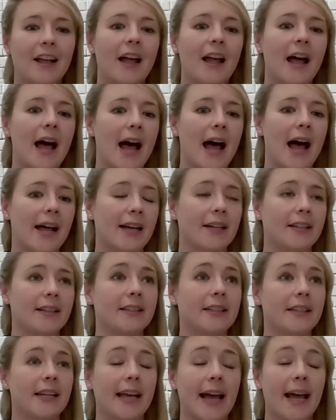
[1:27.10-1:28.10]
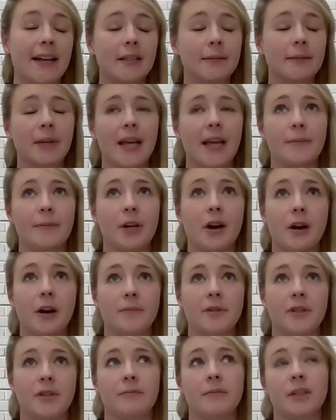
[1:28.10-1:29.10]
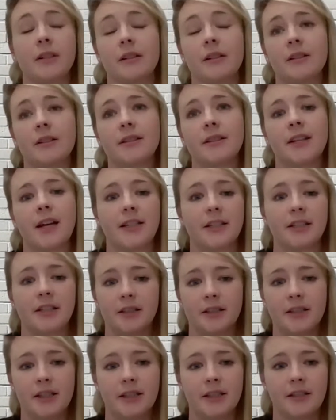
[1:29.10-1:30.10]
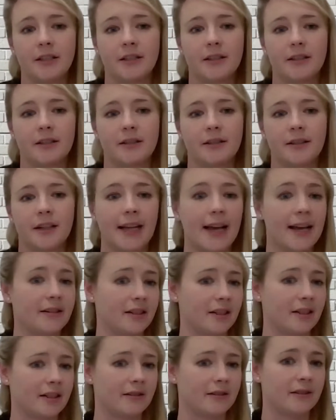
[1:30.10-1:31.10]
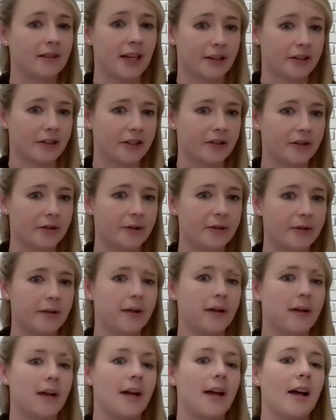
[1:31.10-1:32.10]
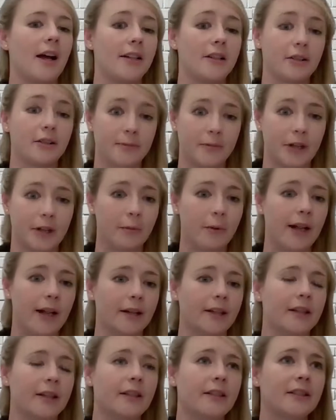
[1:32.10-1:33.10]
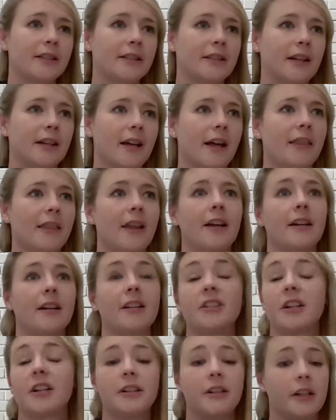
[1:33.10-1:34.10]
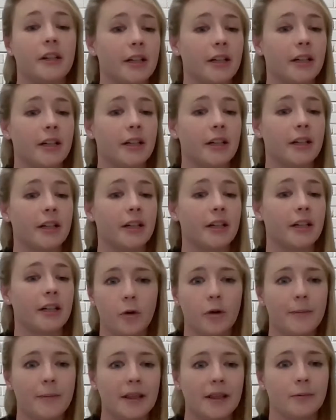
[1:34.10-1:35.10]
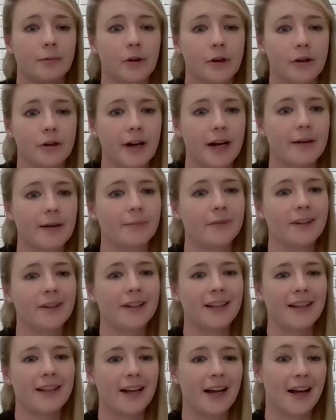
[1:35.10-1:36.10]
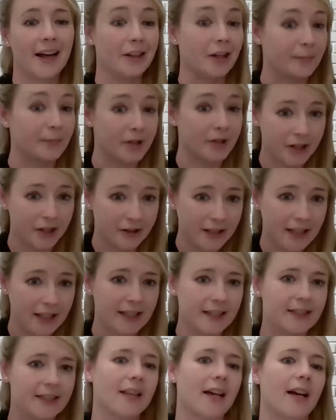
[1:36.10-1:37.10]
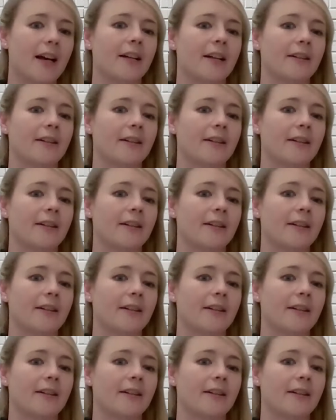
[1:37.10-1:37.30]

And accounting became an option because I'd studied accounting in secondary school. I had done pretty well in it. And then I started learning more and more about the program and the opportunities that